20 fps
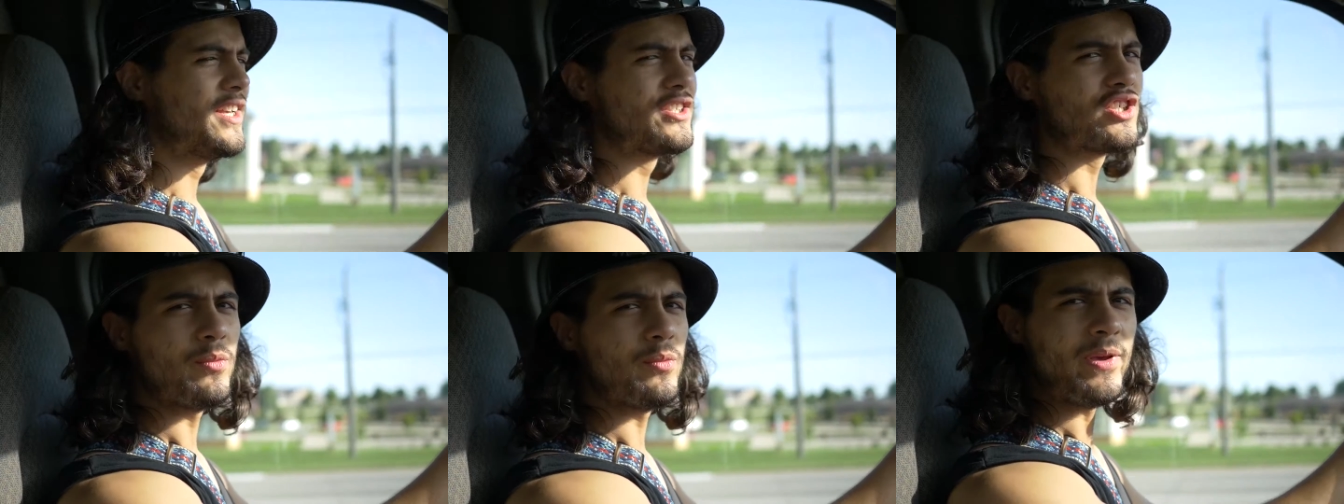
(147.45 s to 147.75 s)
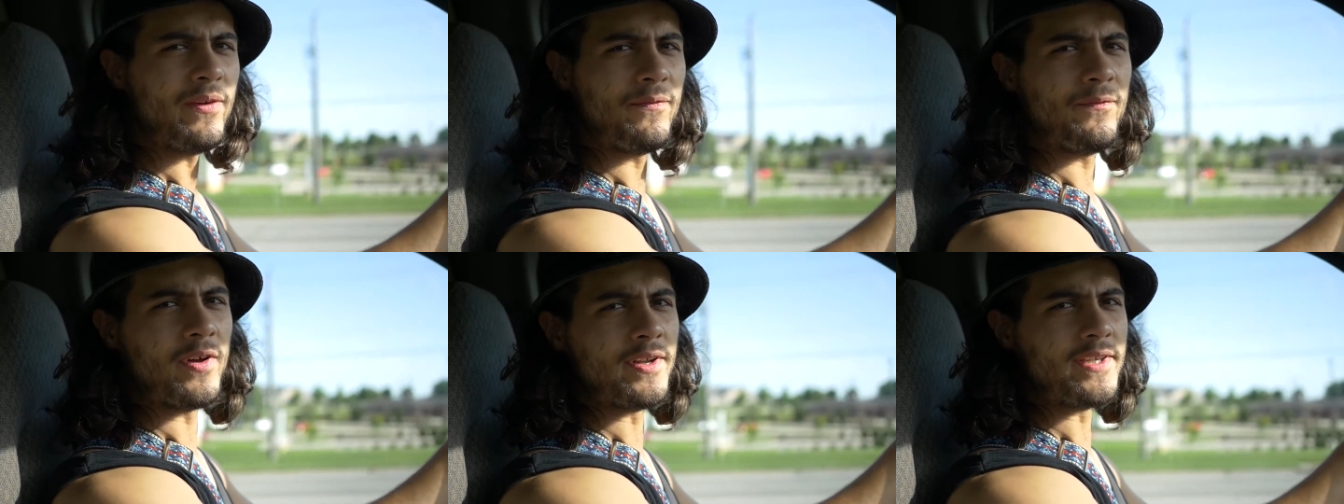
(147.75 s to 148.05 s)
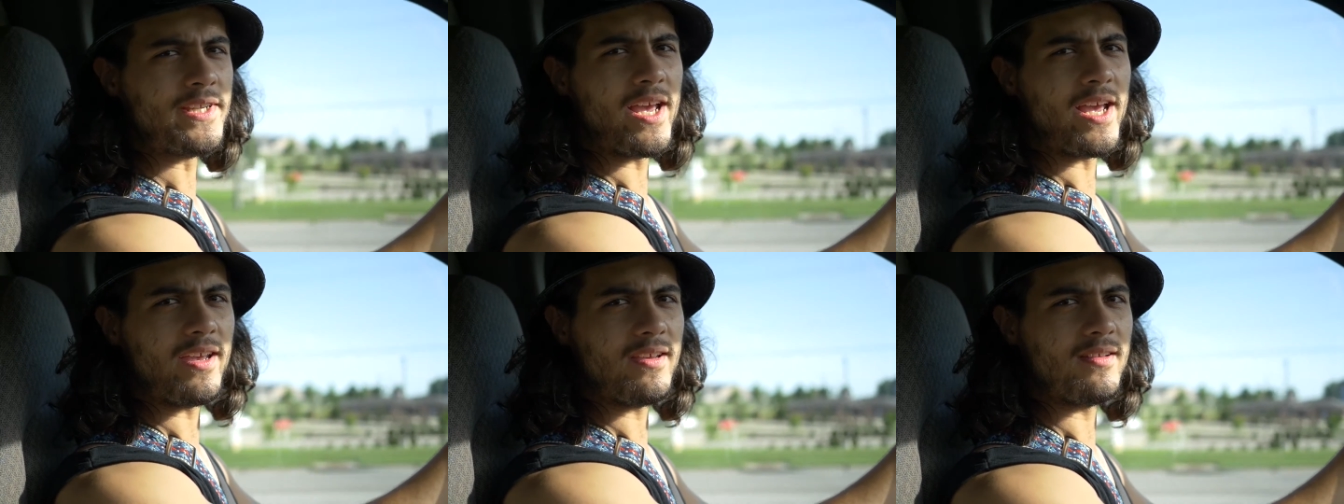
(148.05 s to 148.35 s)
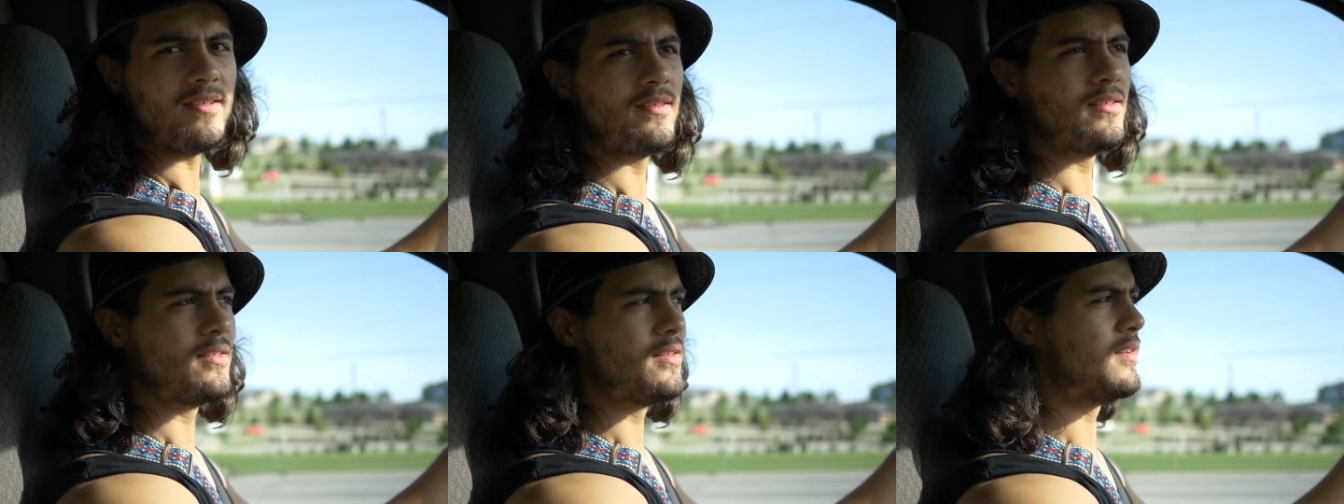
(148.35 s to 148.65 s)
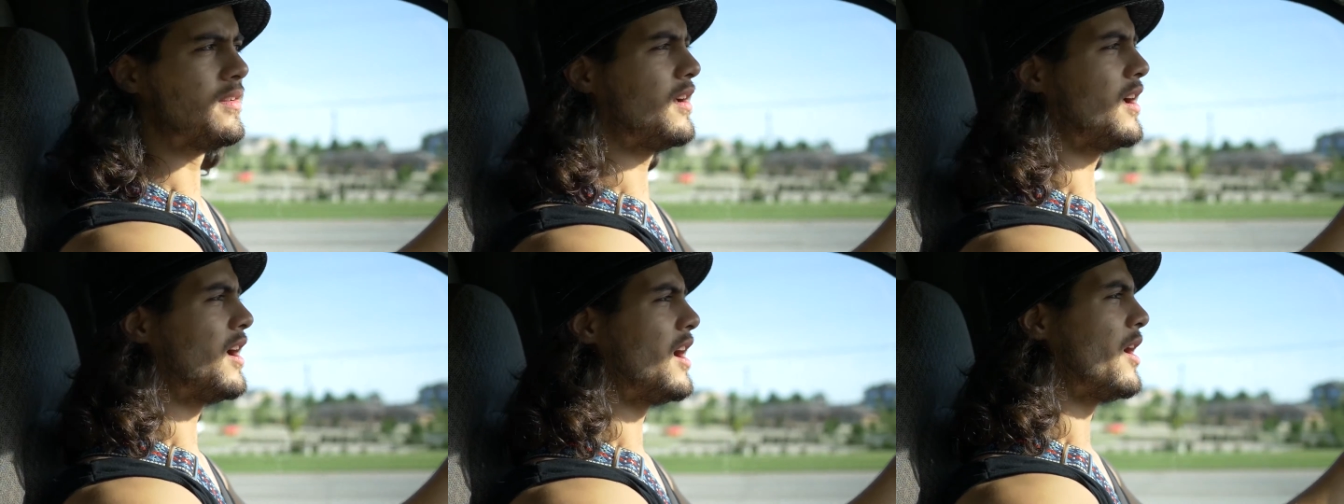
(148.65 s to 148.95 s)
It's gonna be a fun day.
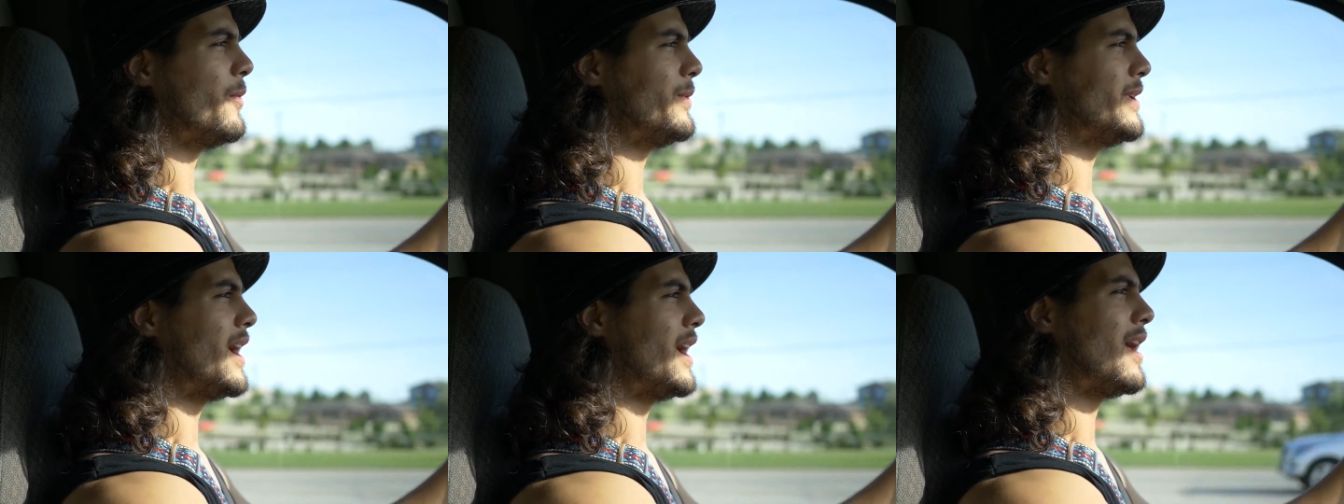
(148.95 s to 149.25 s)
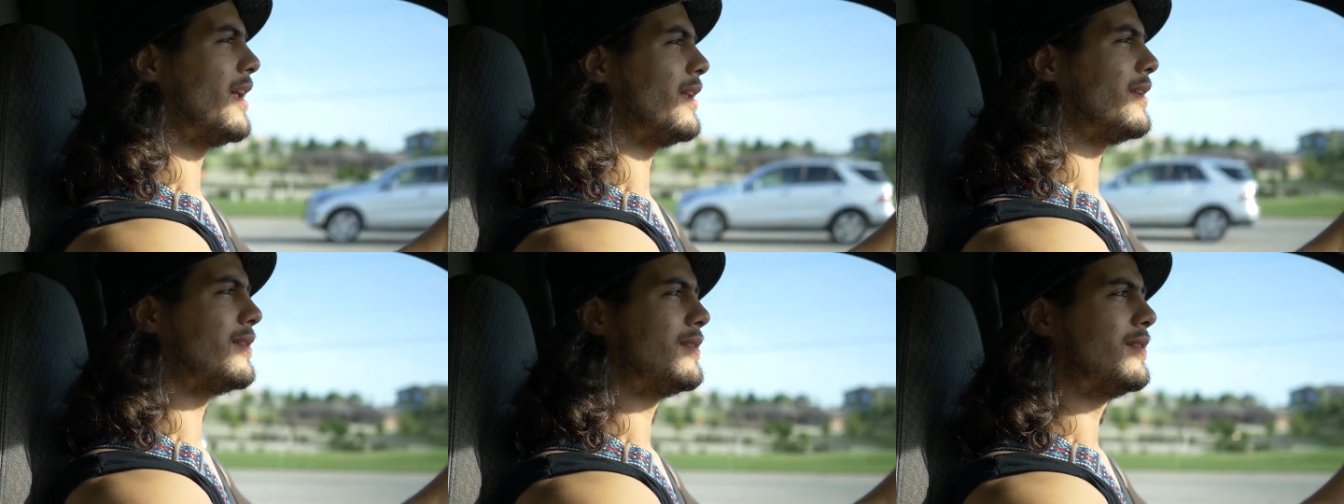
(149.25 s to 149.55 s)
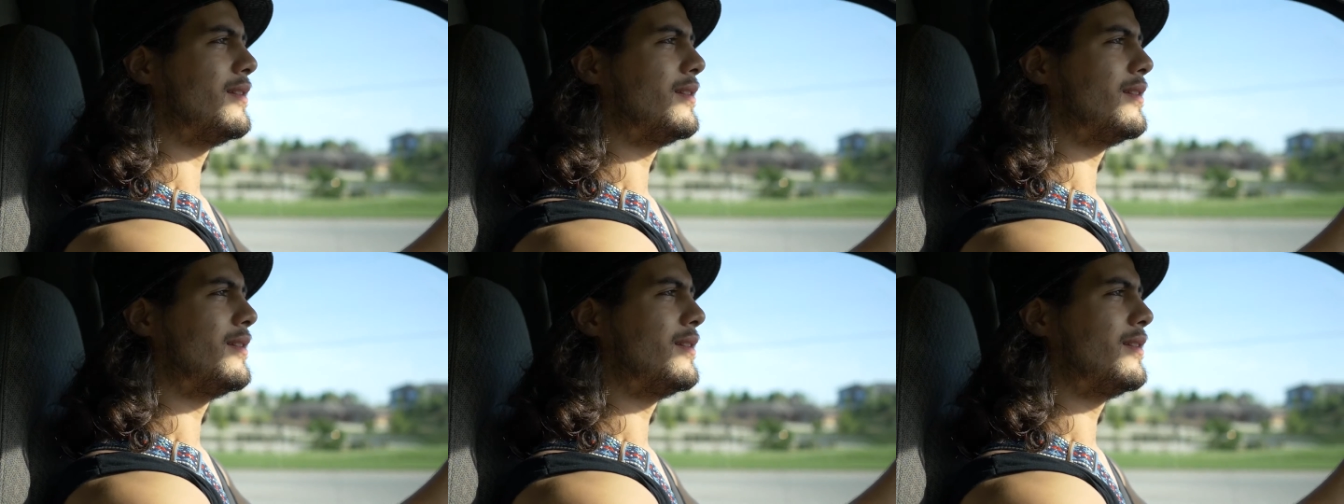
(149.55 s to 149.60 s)
Uh, we got